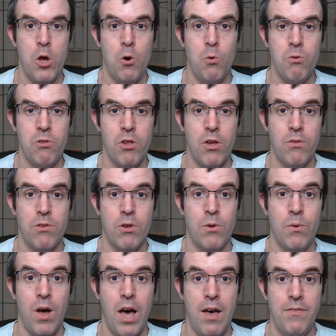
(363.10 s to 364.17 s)
also
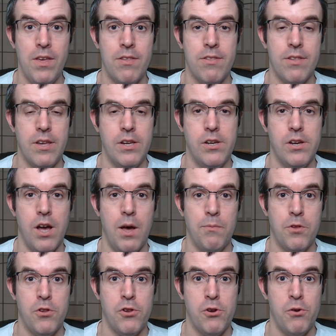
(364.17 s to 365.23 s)
do other C#
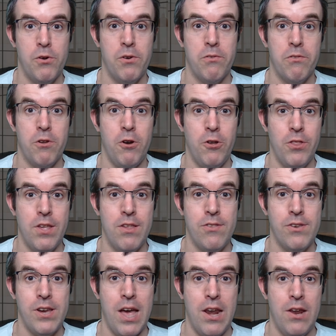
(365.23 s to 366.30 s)
tutorials on this
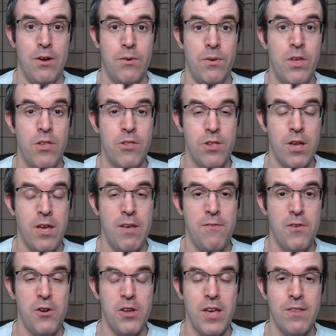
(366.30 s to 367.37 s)
channel. So if
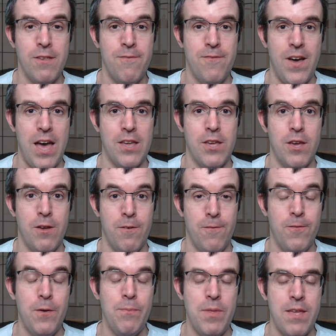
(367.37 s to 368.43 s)
you're getting value
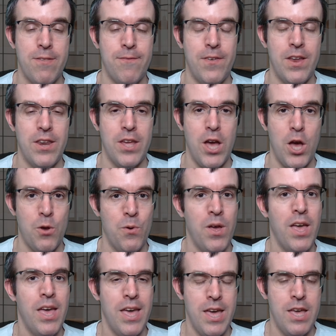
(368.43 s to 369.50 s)
from this video,
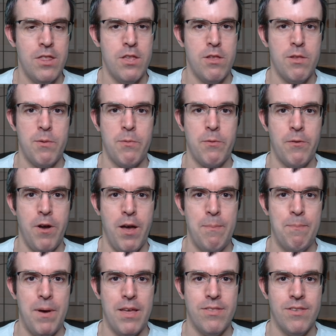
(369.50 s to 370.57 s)
hit the
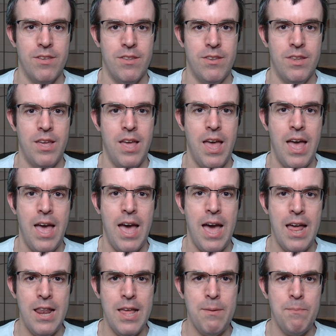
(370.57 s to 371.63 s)
subscribe button
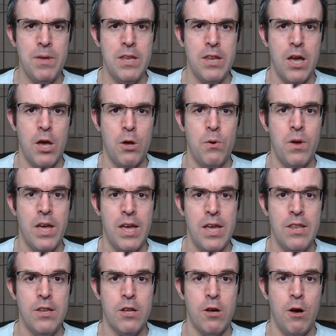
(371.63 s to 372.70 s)
and let me know
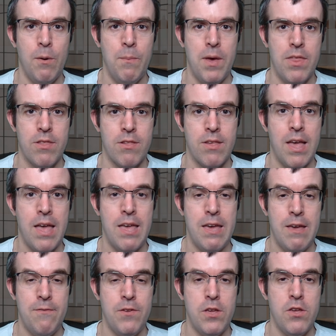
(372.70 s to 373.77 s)
in the comments
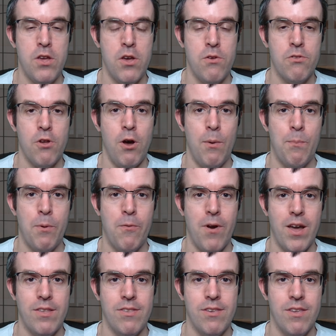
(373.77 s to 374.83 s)
if you use
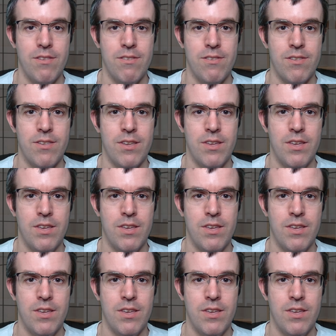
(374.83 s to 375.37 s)
operators.